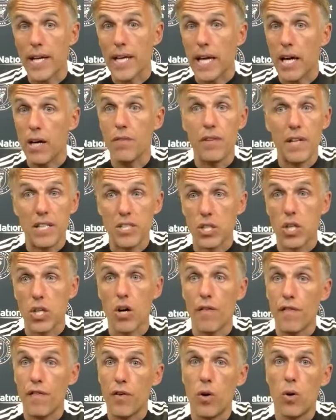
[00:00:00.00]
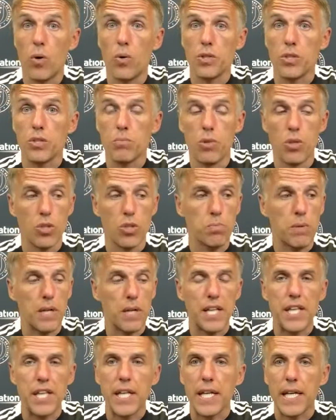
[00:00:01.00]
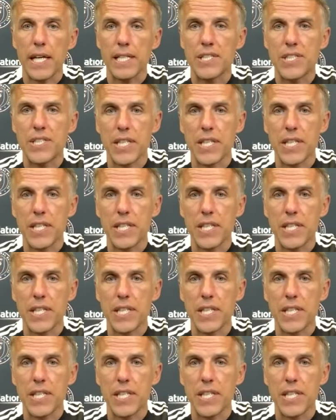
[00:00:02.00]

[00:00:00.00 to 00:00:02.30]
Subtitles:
Kelvin hasn't got forward as much. But I think